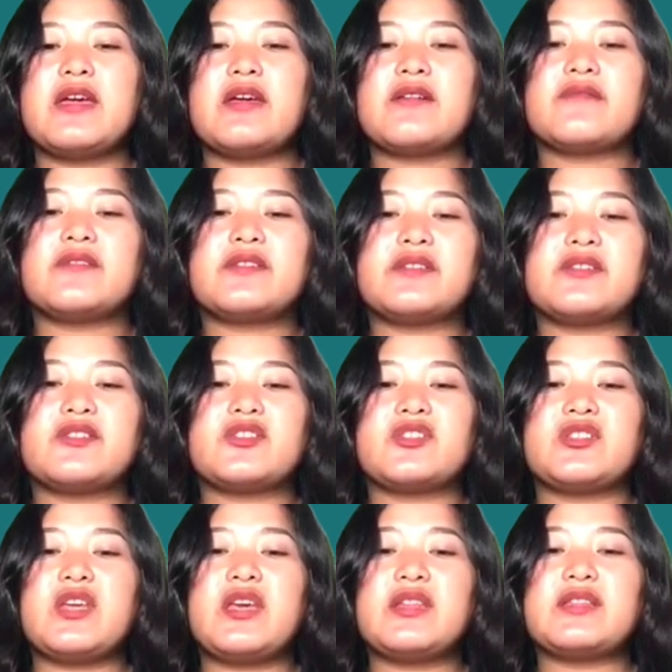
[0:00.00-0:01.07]
research
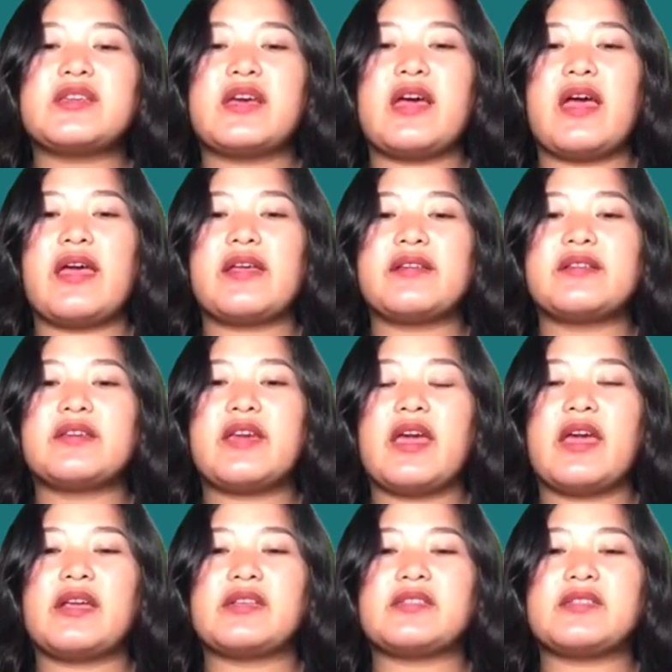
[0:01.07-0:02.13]
data
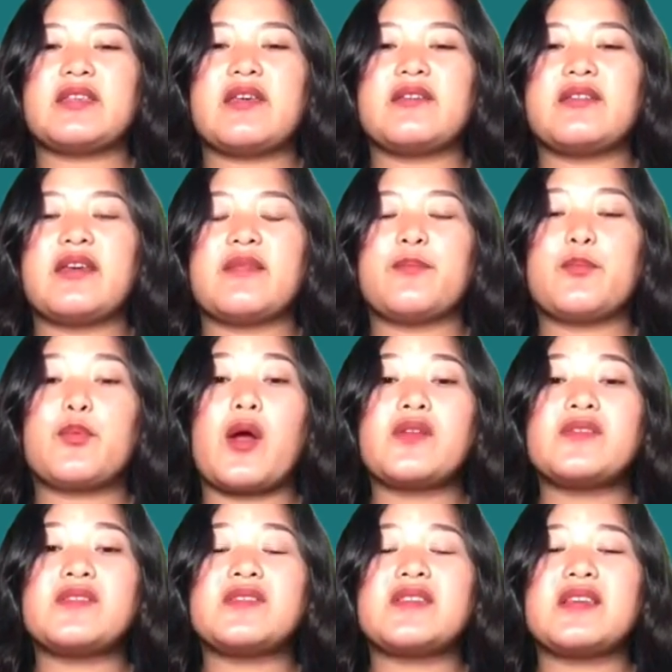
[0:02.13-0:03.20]
indicates that
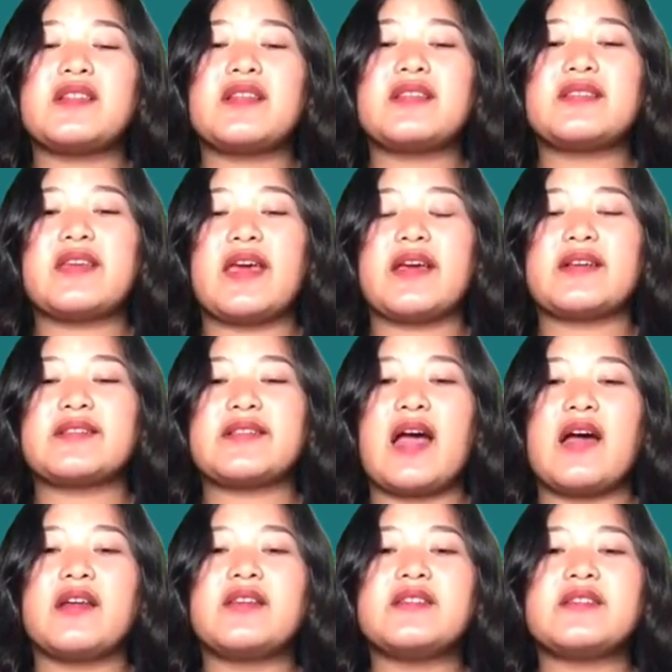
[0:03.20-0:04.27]
processing the text
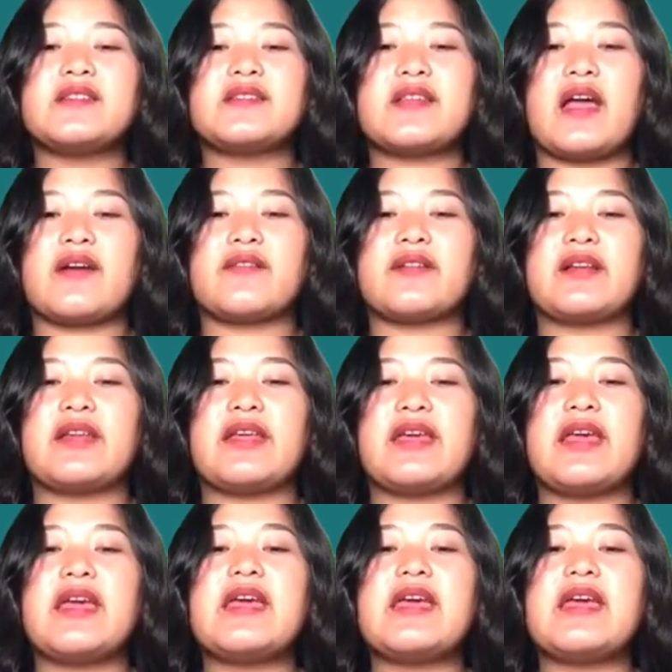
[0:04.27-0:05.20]
unnecessarily